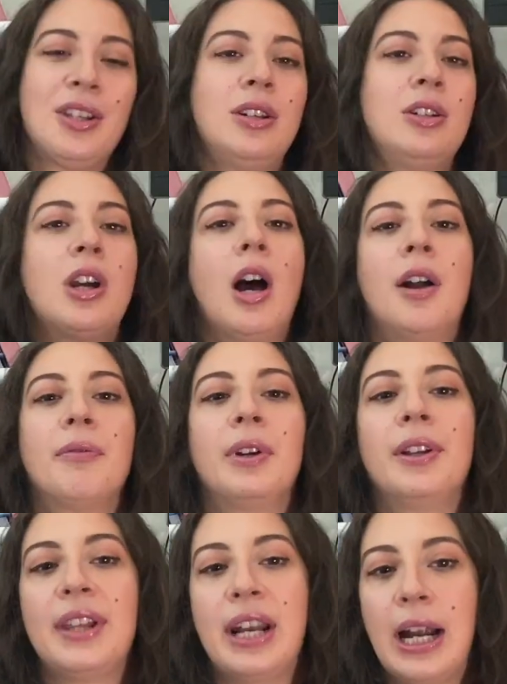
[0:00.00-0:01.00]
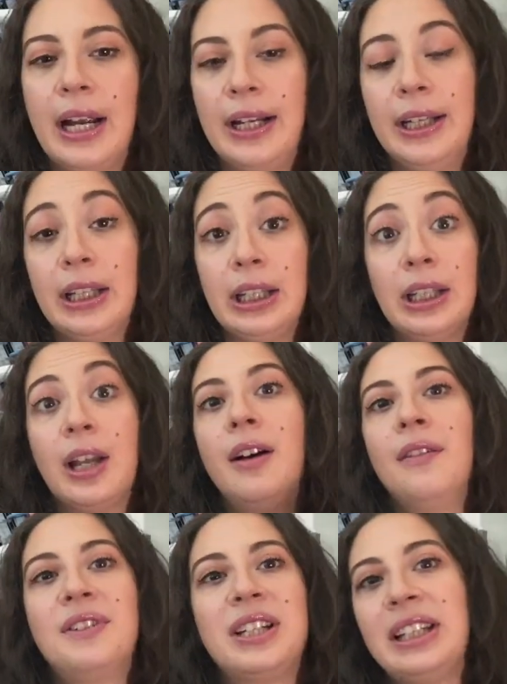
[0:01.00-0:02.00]
to the genre that I
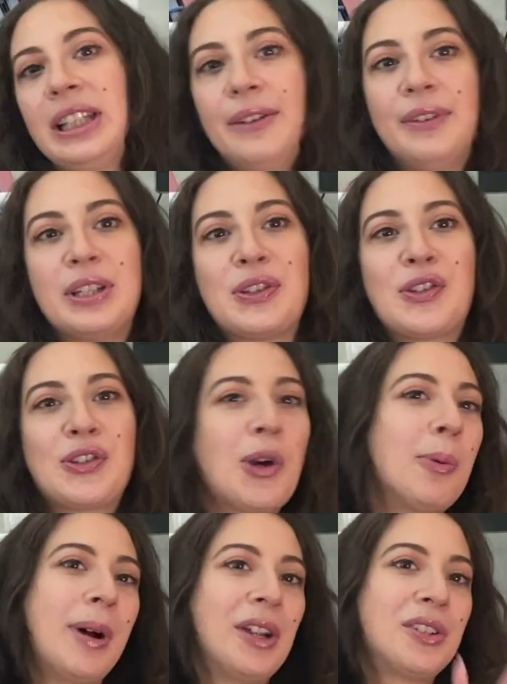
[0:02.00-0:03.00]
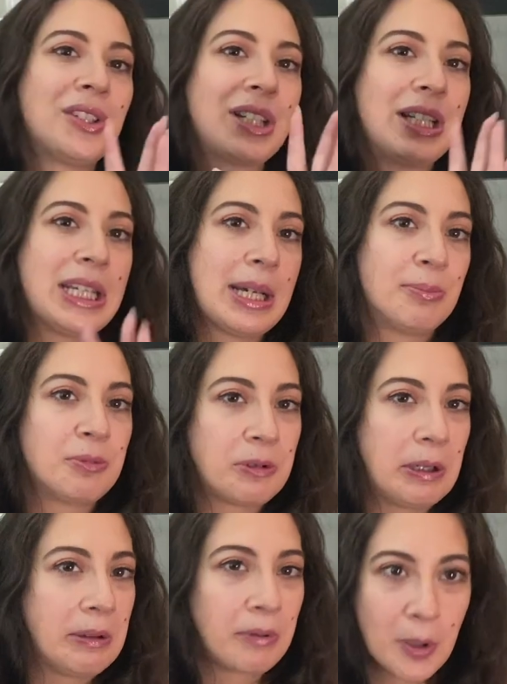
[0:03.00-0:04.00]
love to live in so much,
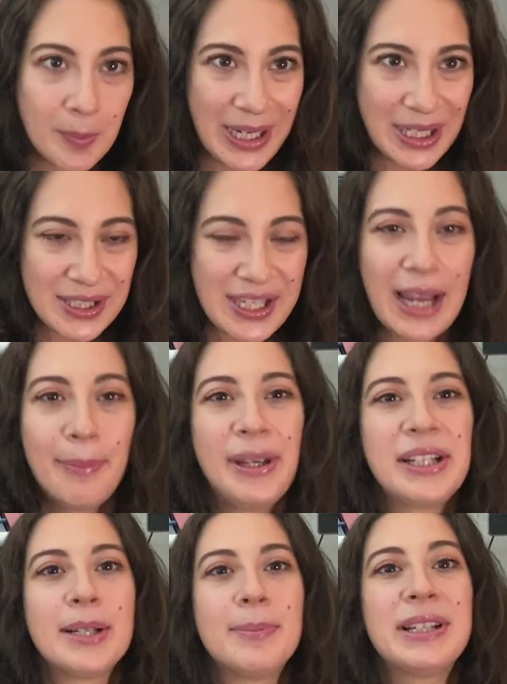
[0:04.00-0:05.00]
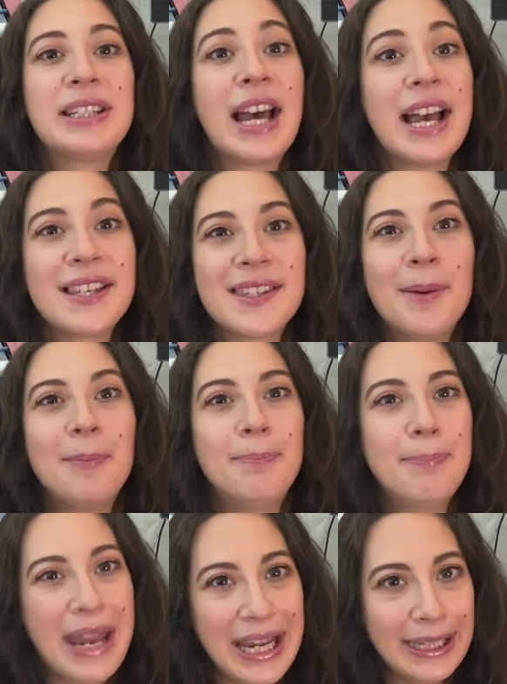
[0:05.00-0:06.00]
contemporary romance, I picked up a Tessa
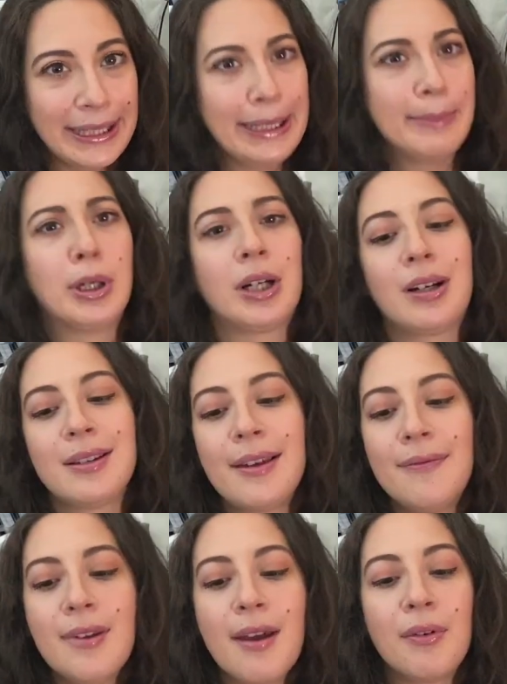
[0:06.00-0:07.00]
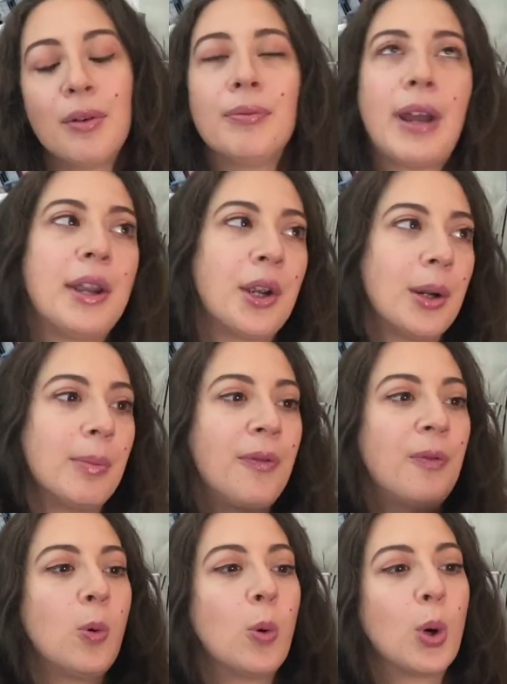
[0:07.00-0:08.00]
Bailey book because I've never read her
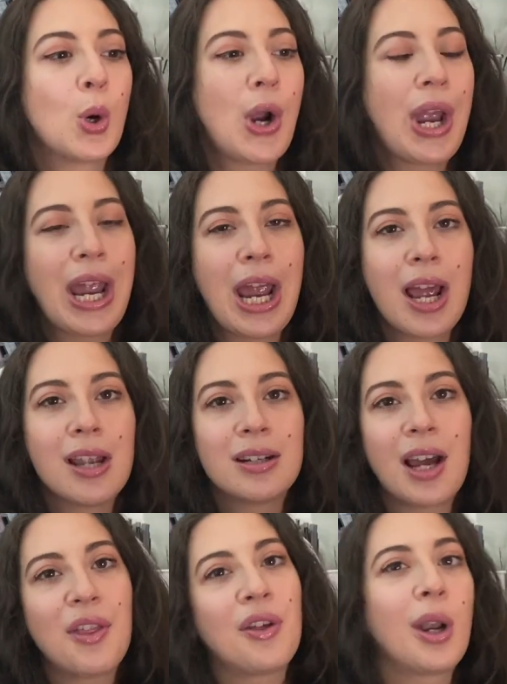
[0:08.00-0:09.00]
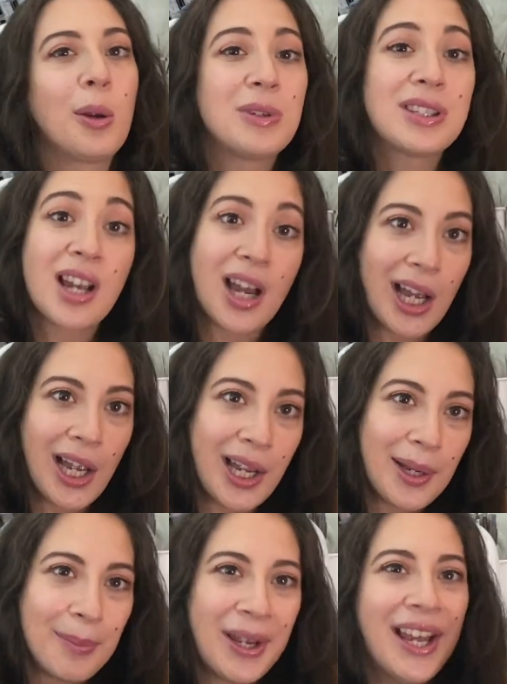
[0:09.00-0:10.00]
before and I thought it was
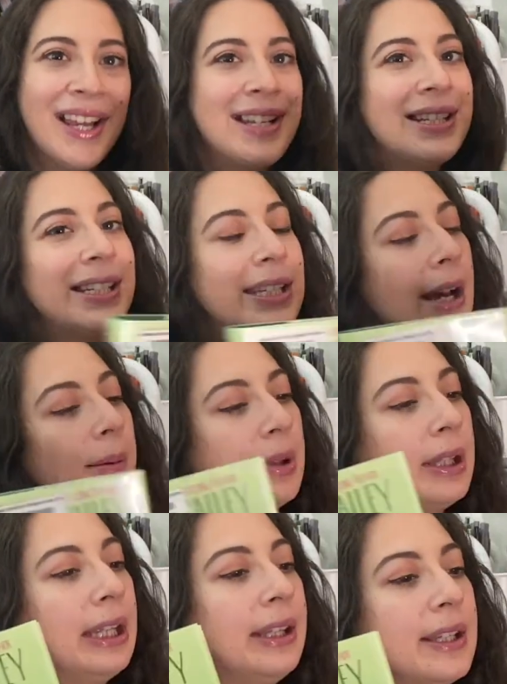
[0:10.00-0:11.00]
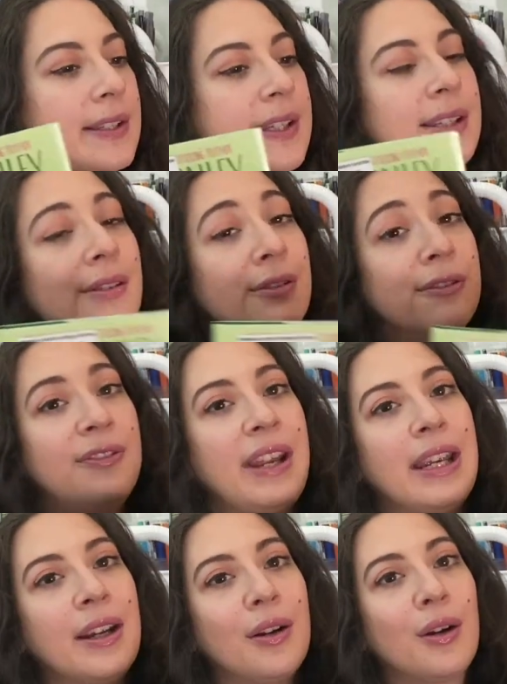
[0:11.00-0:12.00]
time to dabble in. This is
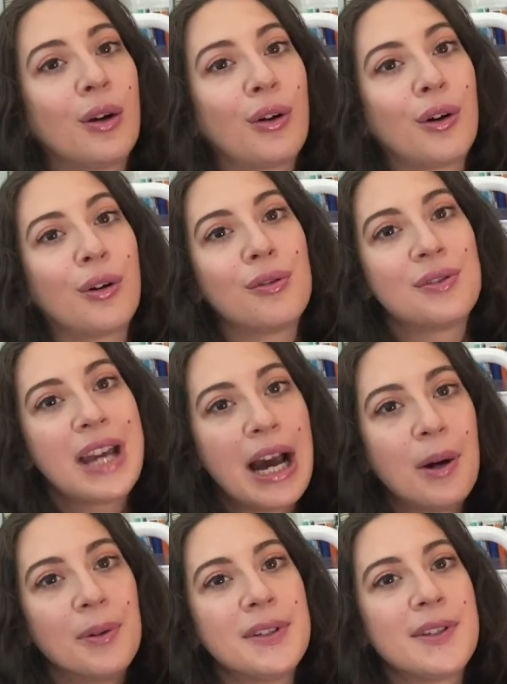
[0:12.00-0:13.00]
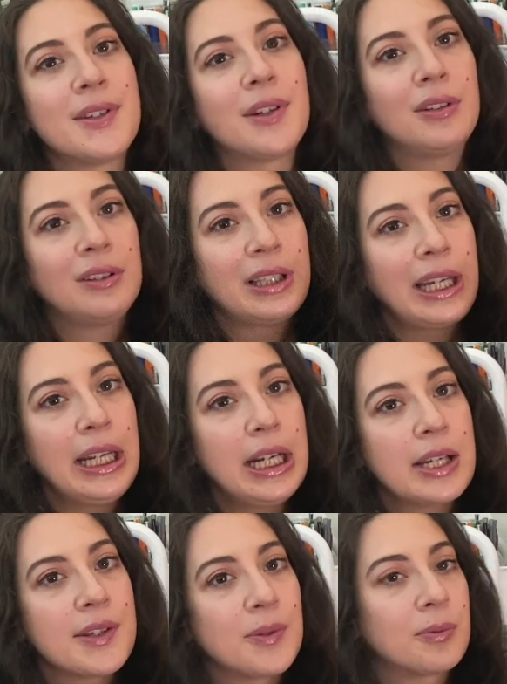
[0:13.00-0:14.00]
Fangirl Down. This is her
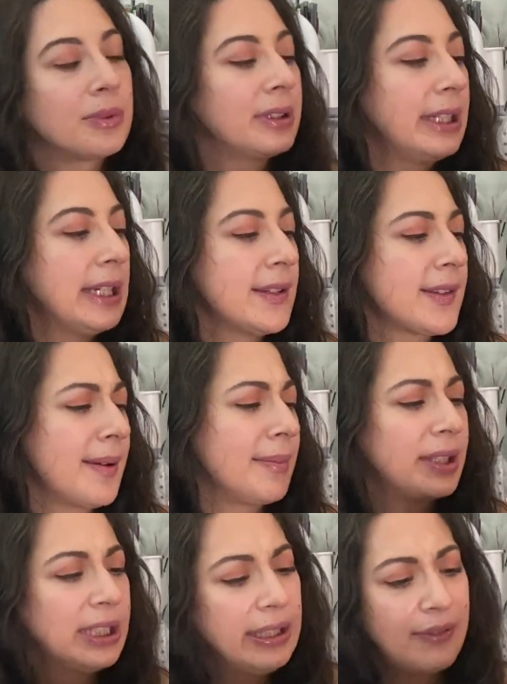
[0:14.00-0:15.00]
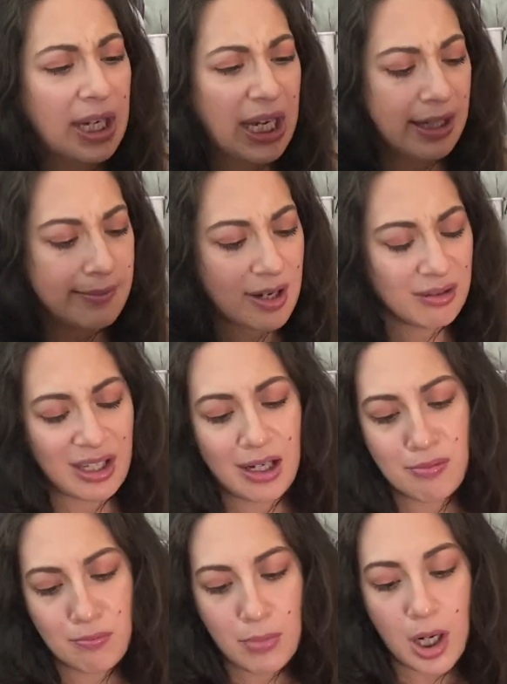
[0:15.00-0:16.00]
latest release. I believe it came out in like
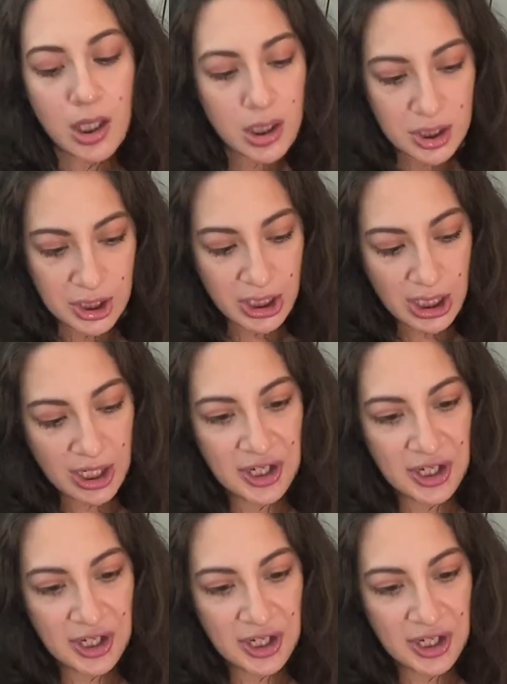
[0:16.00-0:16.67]
March.